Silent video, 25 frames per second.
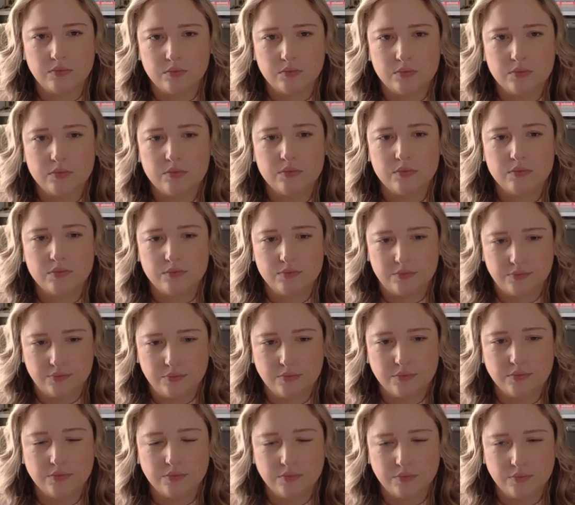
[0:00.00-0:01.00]

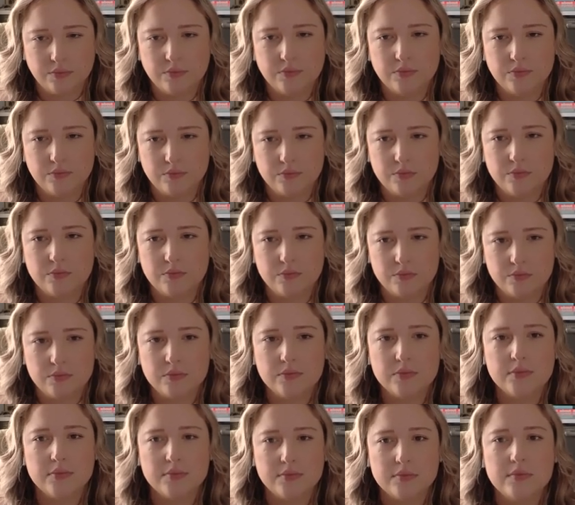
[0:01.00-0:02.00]

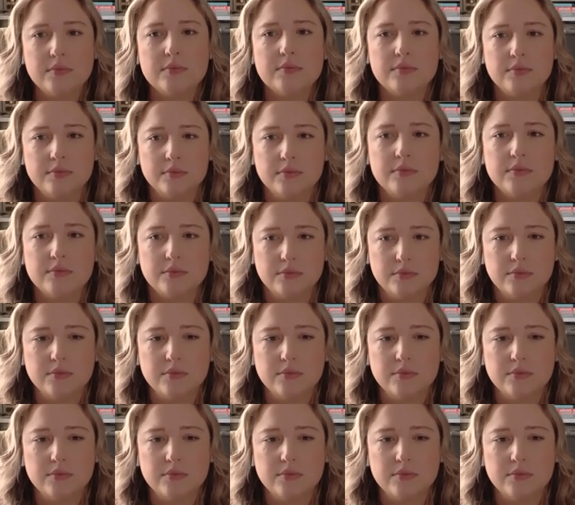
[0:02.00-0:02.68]
No words are spoken by the person on screen.